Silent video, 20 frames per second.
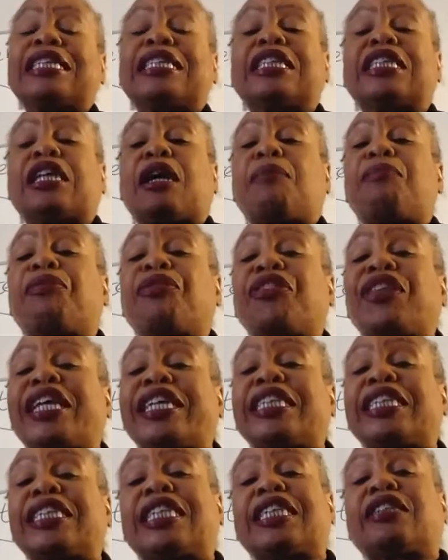
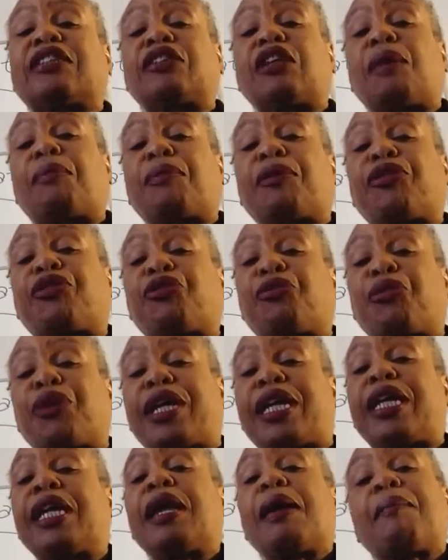sub-thesis number
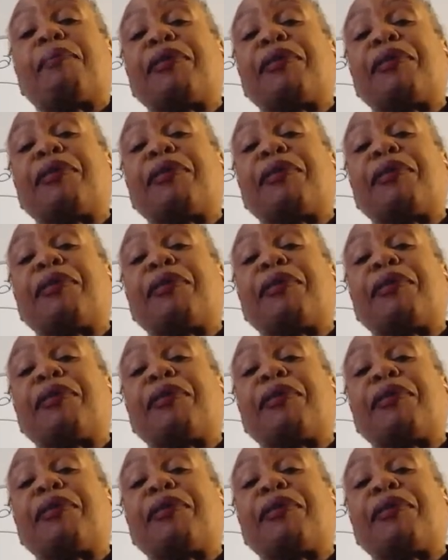3